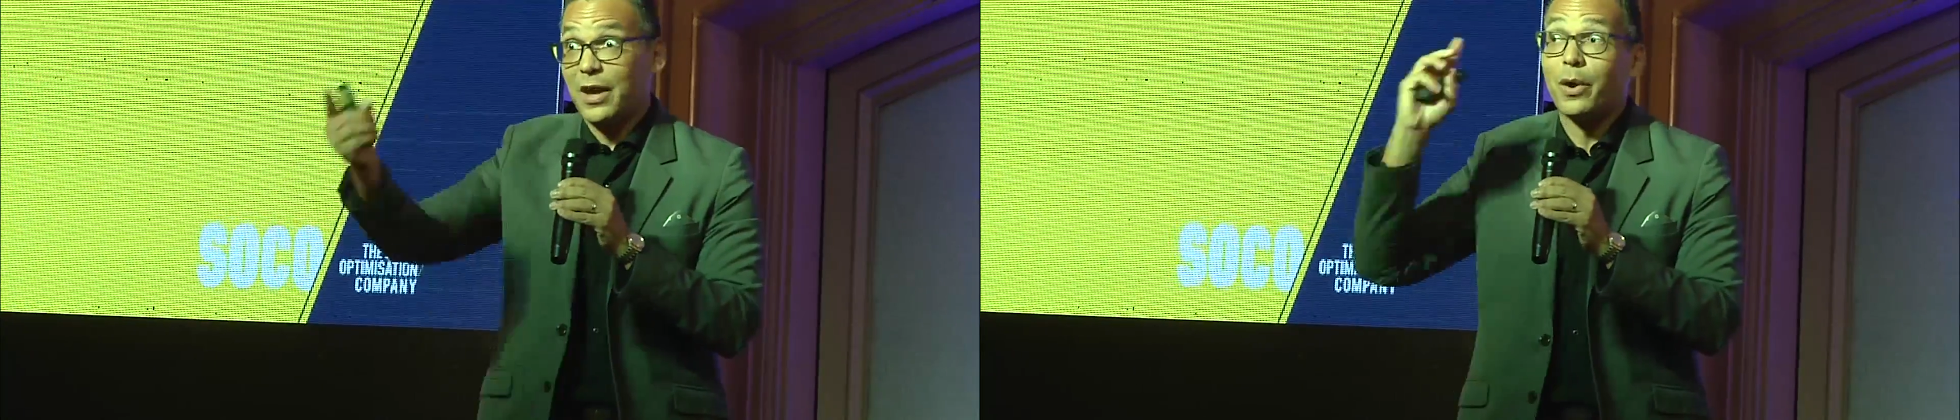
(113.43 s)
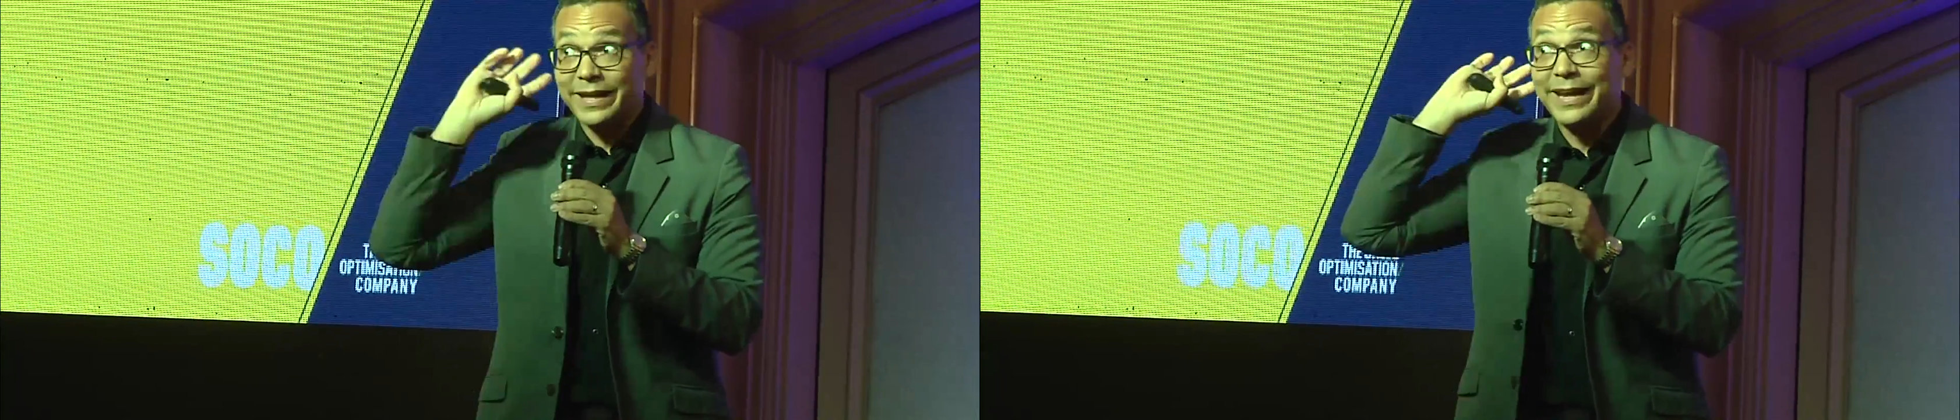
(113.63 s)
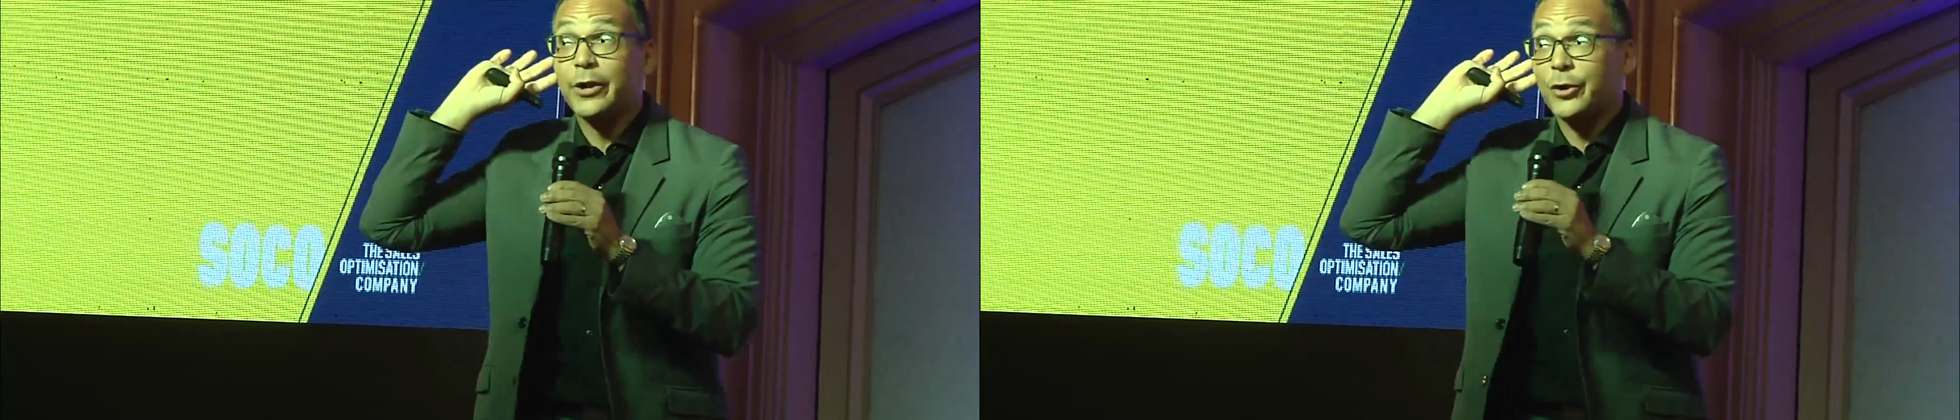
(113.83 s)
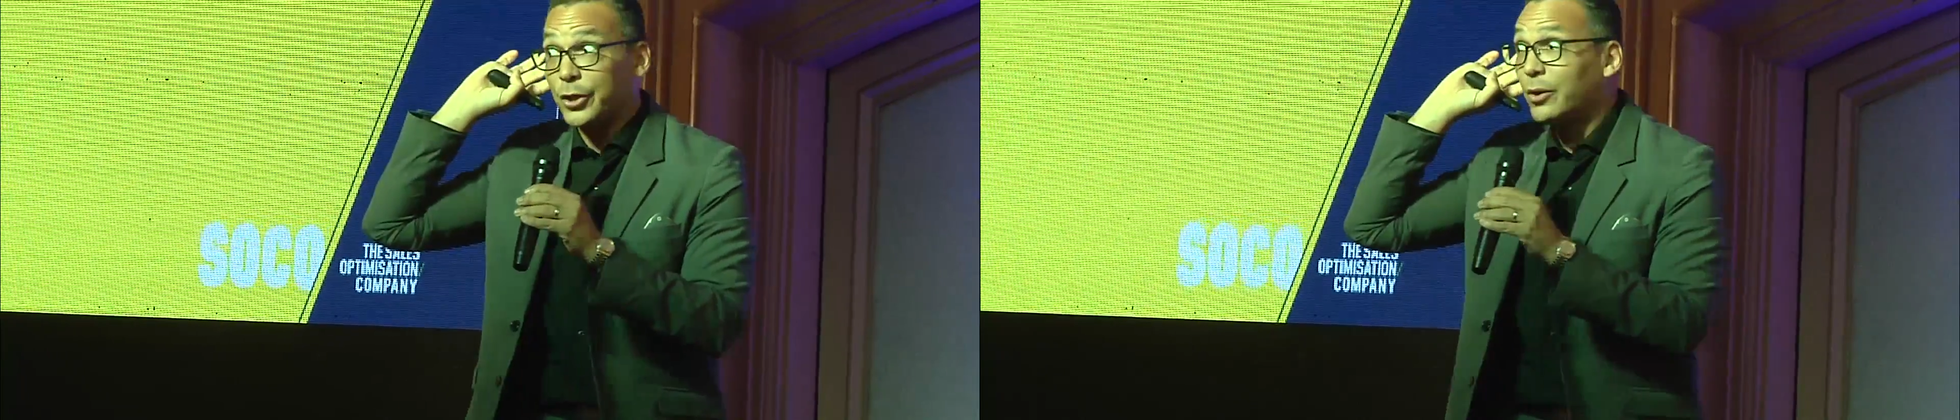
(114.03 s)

I want to hear you.